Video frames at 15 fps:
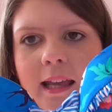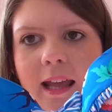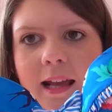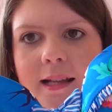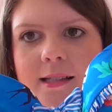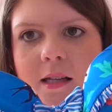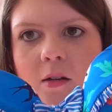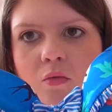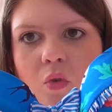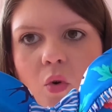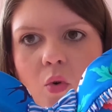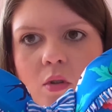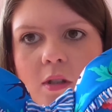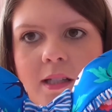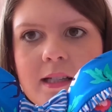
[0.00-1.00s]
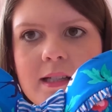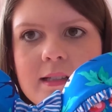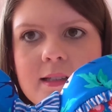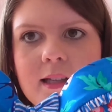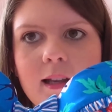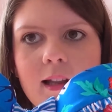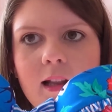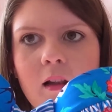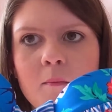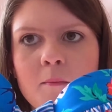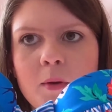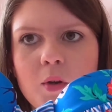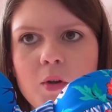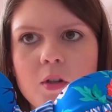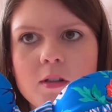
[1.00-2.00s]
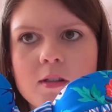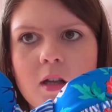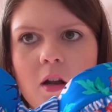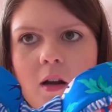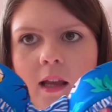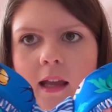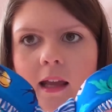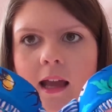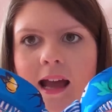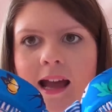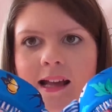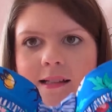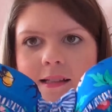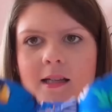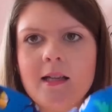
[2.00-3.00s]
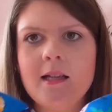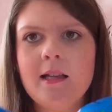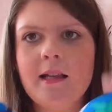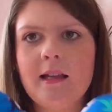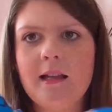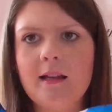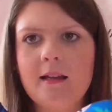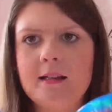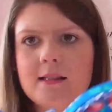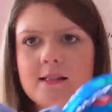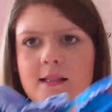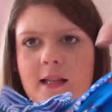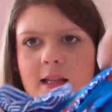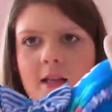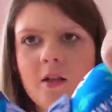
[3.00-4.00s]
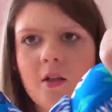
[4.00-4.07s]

It has like roses and little birds on it, and it has